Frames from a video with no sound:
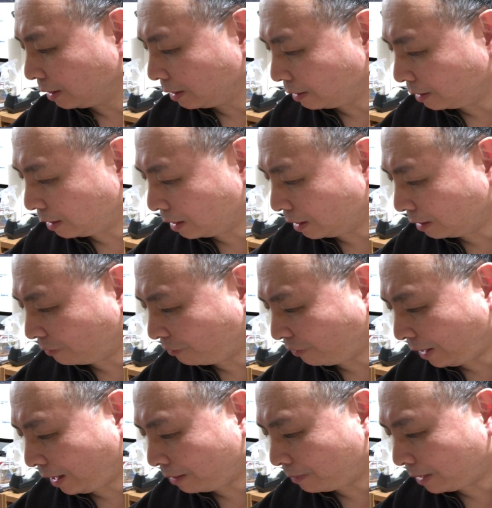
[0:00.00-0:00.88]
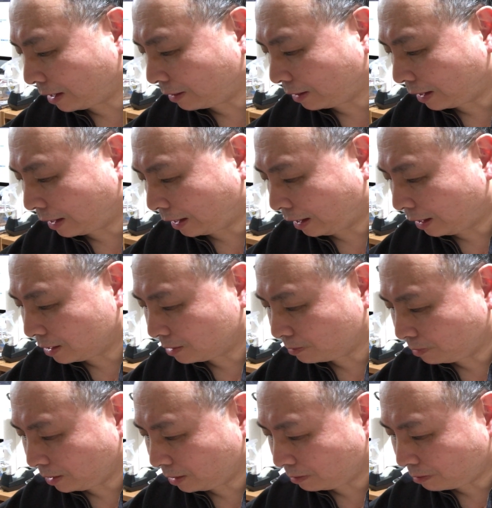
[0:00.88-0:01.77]
the fan mount has
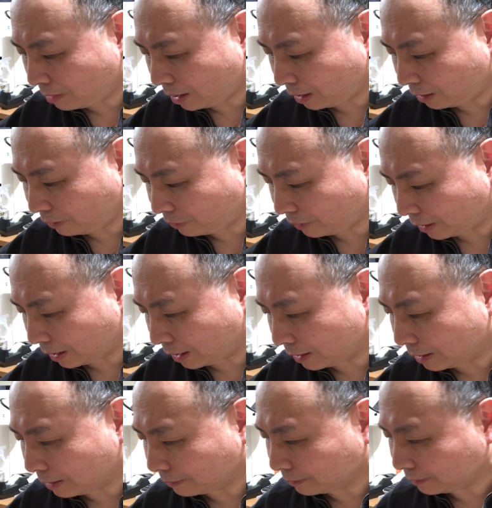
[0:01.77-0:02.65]
been modified.